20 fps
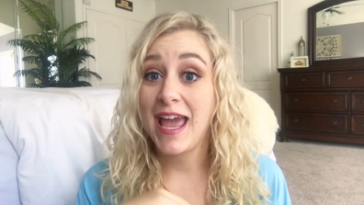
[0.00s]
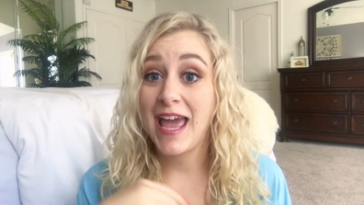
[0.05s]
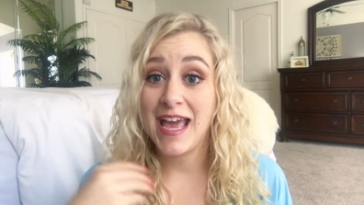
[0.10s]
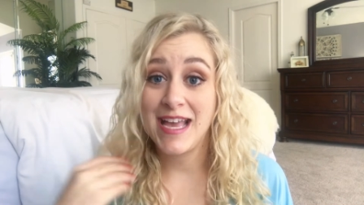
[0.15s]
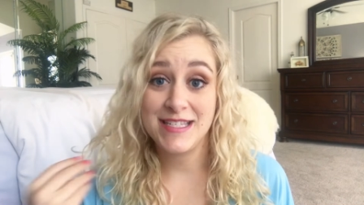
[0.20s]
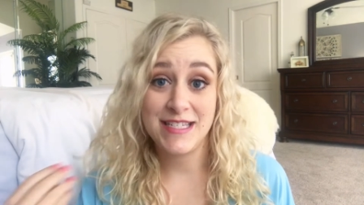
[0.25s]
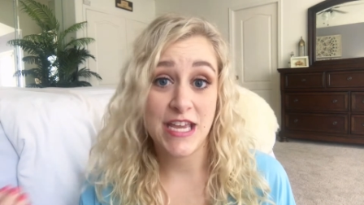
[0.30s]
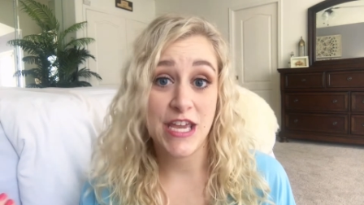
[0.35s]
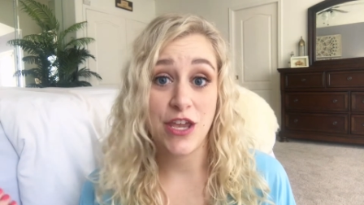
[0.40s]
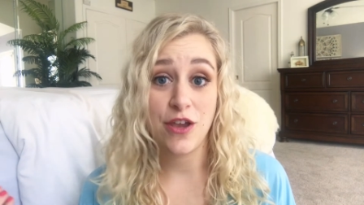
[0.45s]

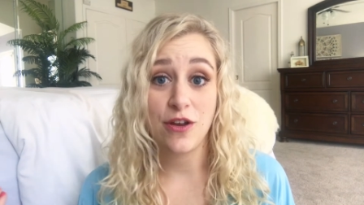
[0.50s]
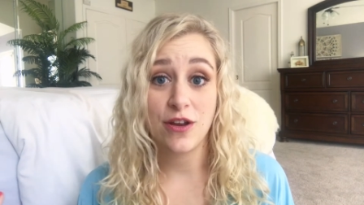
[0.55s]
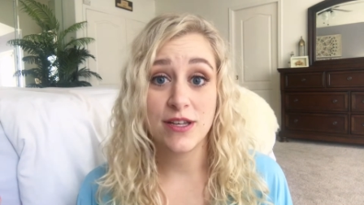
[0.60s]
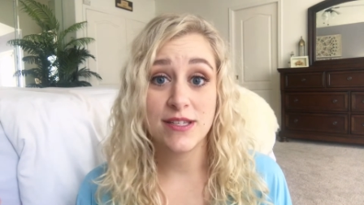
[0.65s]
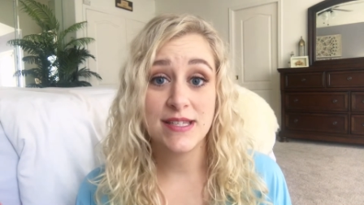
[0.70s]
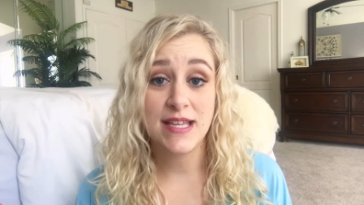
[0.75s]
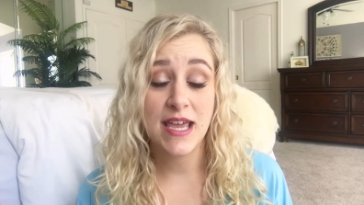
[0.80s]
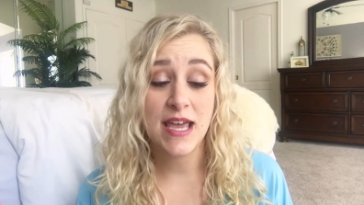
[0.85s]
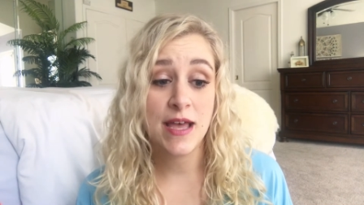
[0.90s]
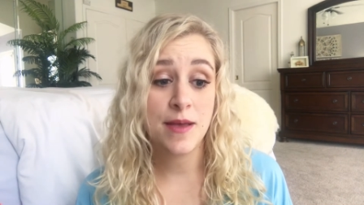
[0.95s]
and take your
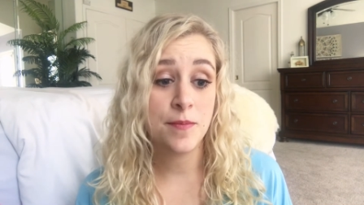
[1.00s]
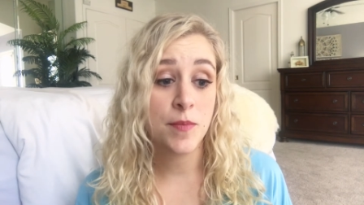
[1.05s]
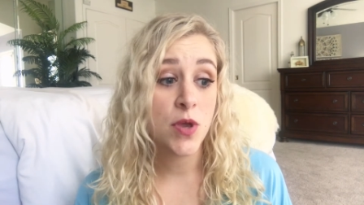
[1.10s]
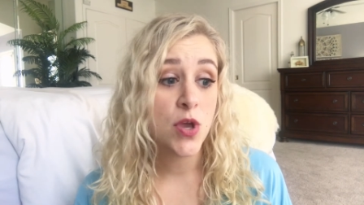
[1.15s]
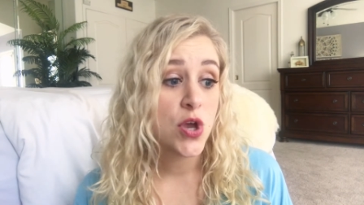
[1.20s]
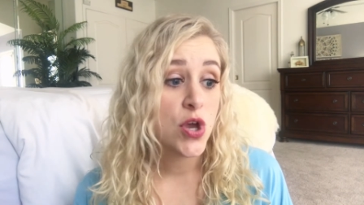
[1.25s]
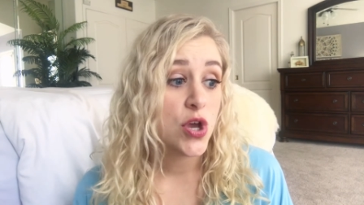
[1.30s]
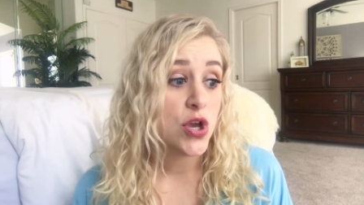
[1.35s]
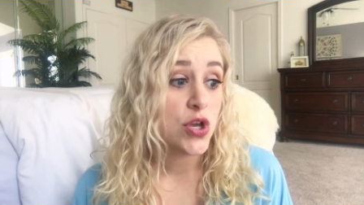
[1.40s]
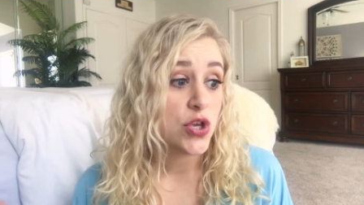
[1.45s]
exam.
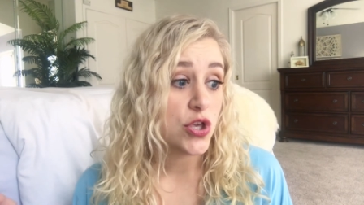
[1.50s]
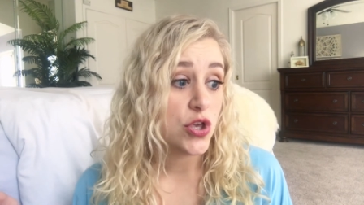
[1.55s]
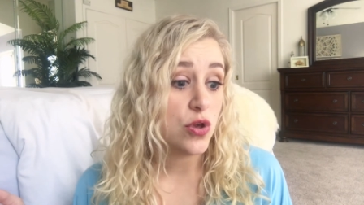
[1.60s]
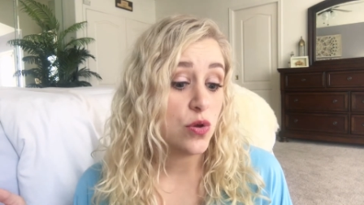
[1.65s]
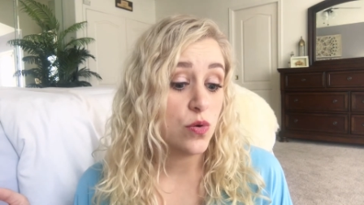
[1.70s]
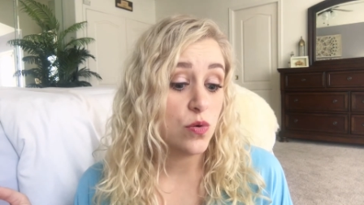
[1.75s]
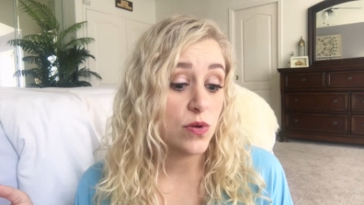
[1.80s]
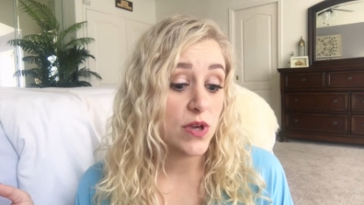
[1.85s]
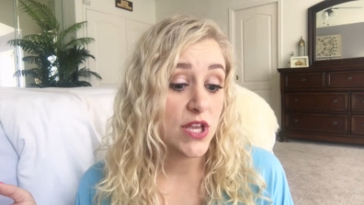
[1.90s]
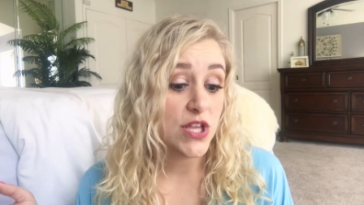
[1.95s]

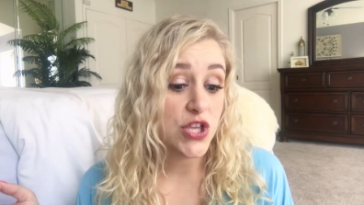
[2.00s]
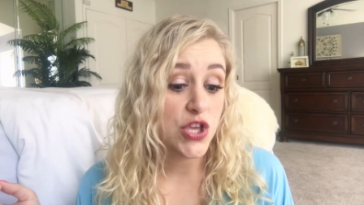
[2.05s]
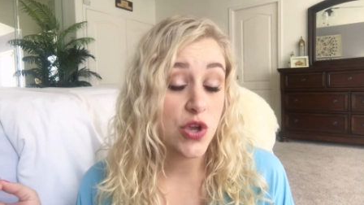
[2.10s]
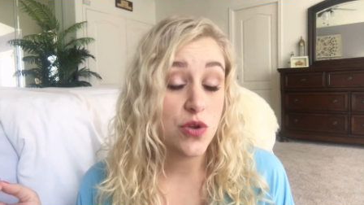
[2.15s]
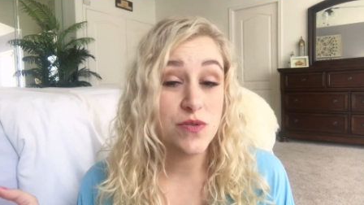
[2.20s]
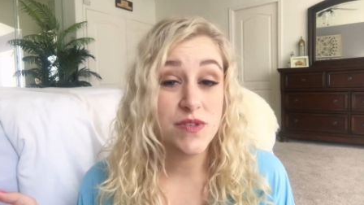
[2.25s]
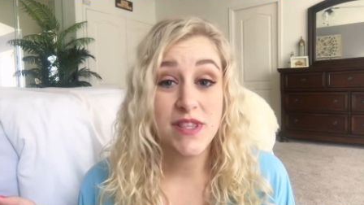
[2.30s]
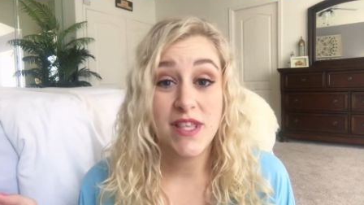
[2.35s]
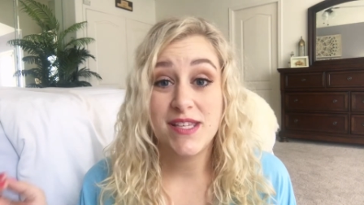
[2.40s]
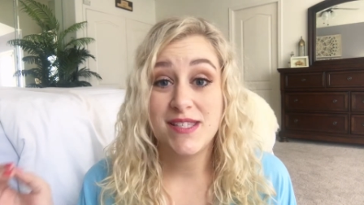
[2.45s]
You can
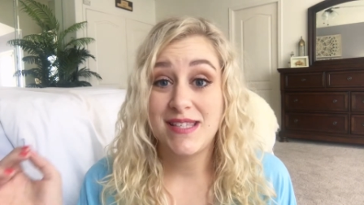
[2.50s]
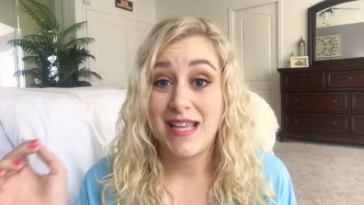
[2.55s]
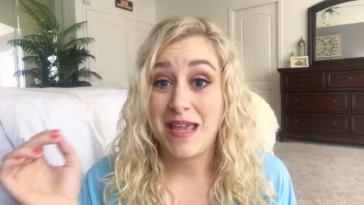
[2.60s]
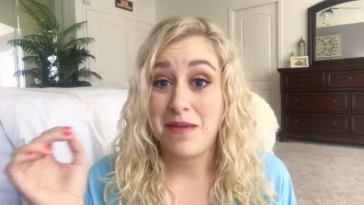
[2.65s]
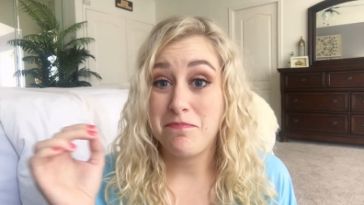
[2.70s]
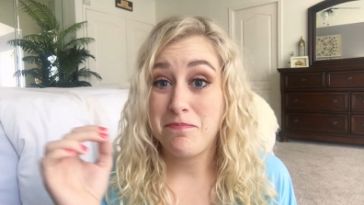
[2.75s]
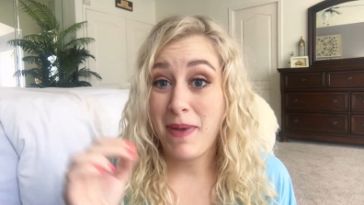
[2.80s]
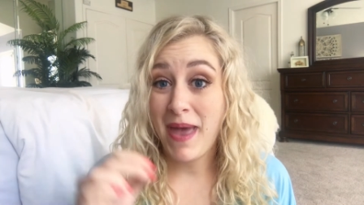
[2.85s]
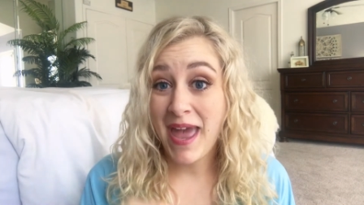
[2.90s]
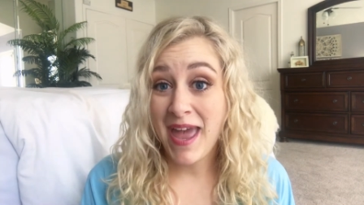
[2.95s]
use the
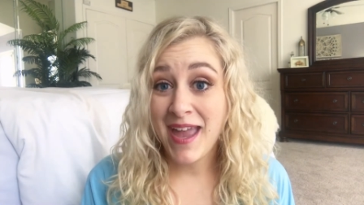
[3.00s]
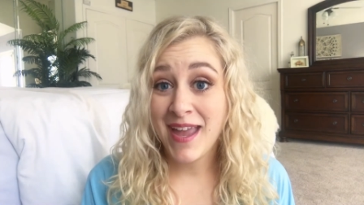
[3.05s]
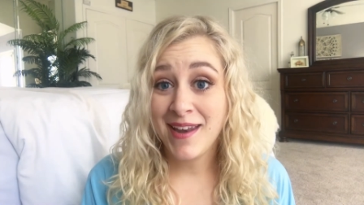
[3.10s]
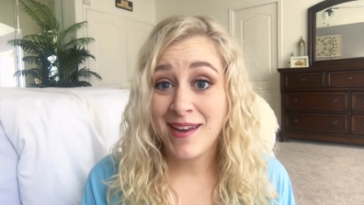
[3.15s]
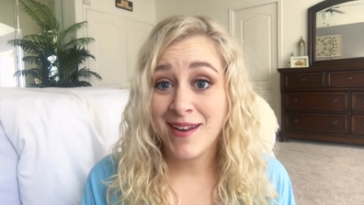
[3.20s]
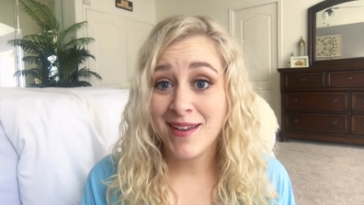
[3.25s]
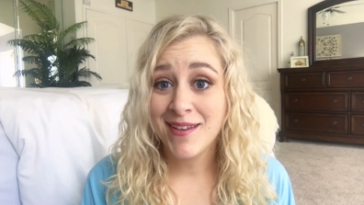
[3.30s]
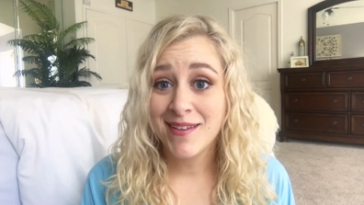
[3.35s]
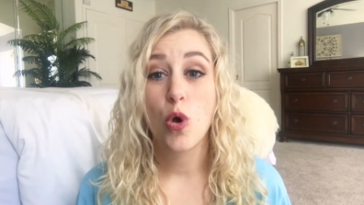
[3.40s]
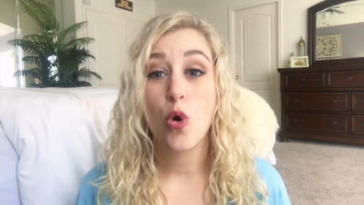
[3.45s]
same
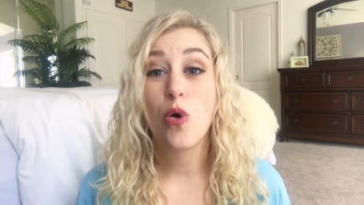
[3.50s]
pen